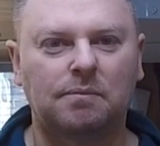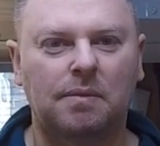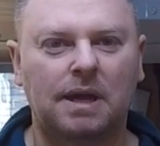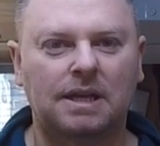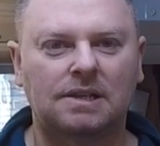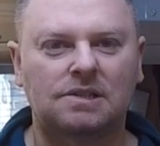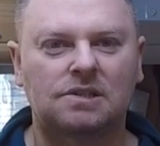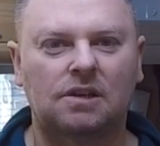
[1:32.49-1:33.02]

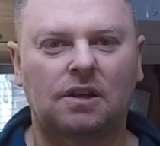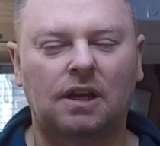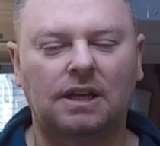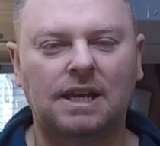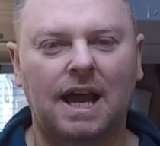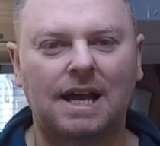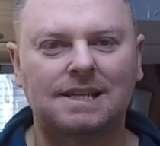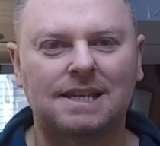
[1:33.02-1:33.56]
makes uh, a
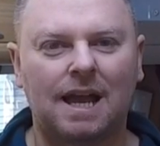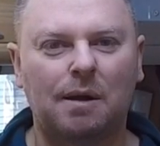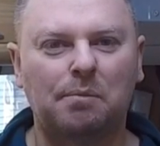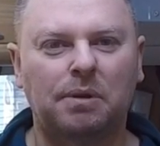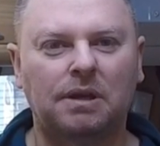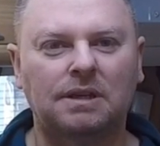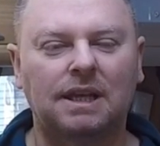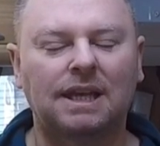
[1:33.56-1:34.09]
nice
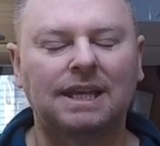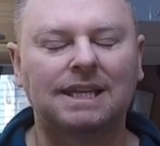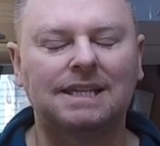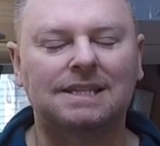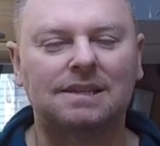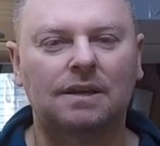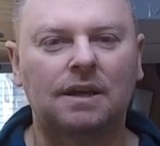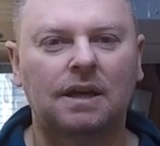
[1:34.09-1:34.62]
ambient heat.